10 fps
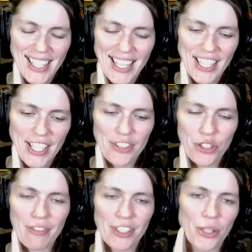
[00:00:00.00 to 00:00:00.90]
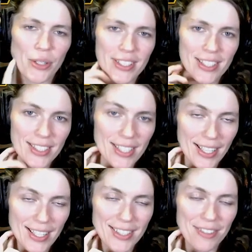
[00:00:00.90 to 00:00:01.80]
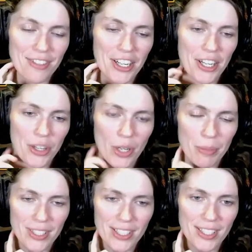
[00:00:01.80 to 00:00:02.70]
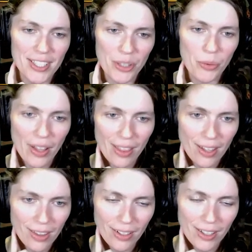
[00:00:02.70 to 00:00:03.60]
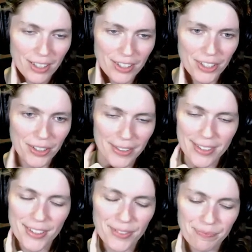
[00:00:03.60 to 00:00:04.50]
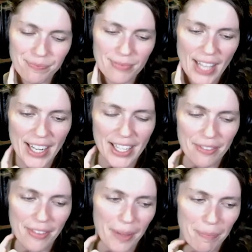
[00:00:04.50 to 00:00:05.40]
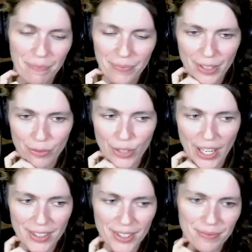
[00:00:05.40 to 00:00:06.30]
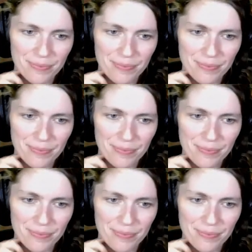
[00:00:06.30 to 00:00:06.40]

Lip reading: In case you haven't noticed, this deck isn't very equipped to deal with the God Eternals. Any of them, in fact.